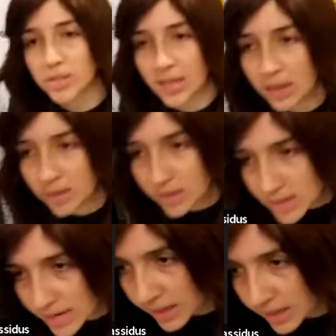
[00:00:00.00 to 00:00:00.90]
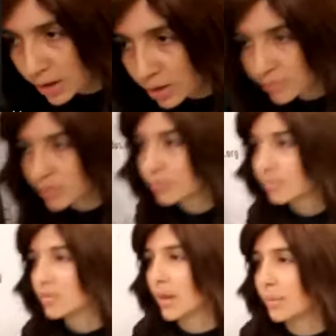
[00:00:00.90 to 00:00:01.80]
taking care of you.
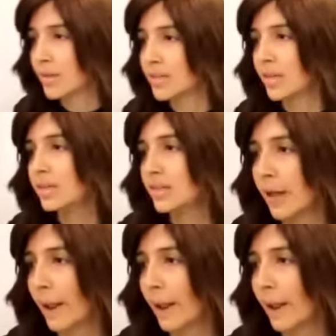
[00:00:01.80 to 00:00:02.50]
Does that make sense?